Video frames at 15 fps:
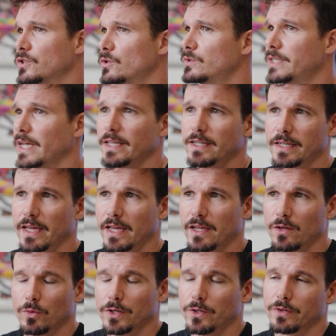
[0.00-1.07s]
So day to
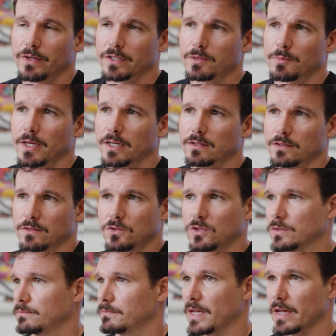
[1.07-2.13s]
day, what you can expect is
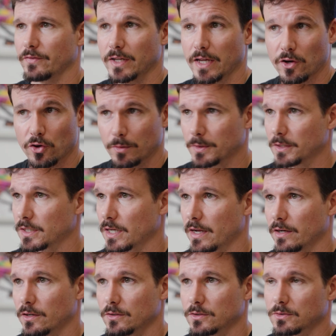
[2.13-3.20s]
just having to air up the
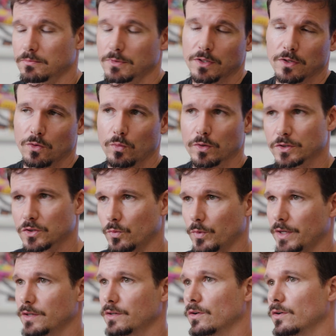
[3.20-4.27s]
tires, you know, once a
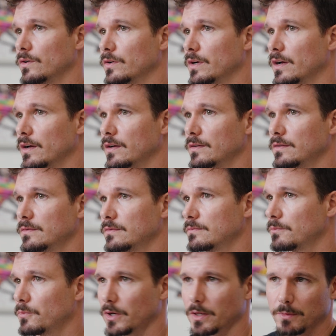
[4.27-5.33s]
week or uh,
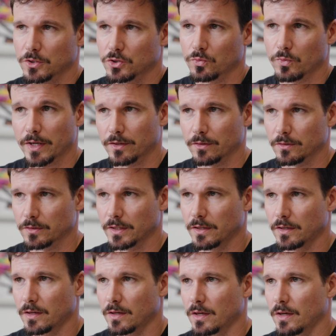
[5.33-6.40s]
pretty much regularly.